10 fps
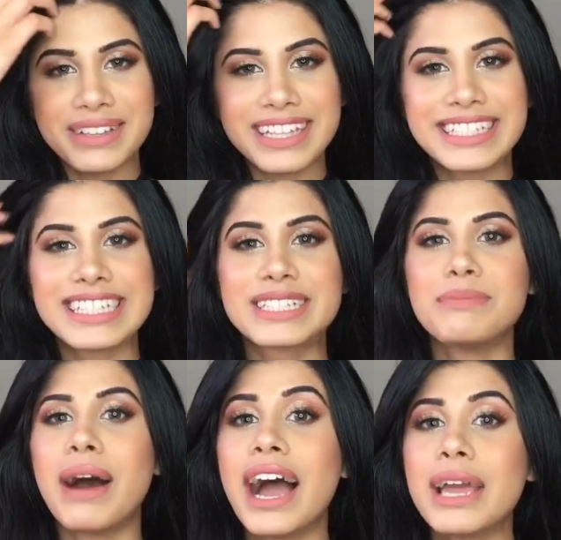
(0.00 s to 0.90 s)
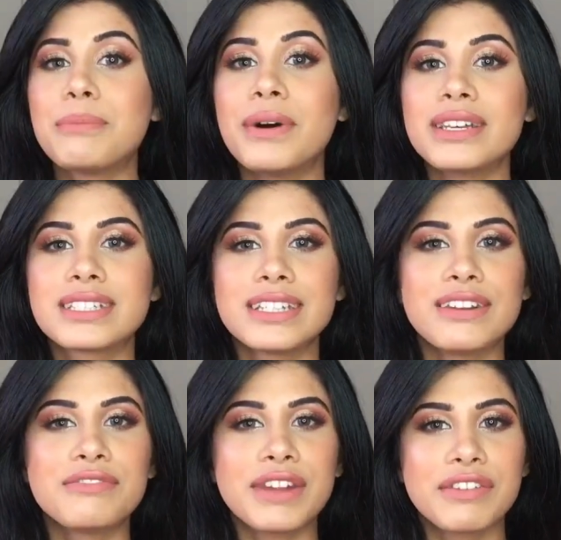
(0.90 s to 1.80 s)
This is my
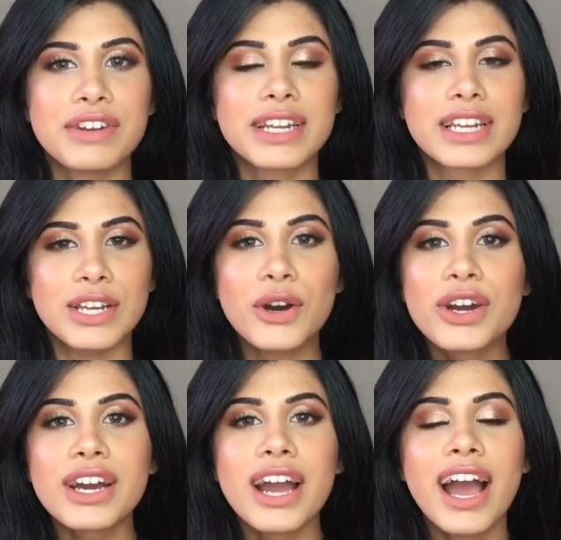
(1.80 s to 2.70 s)
personal favorite look.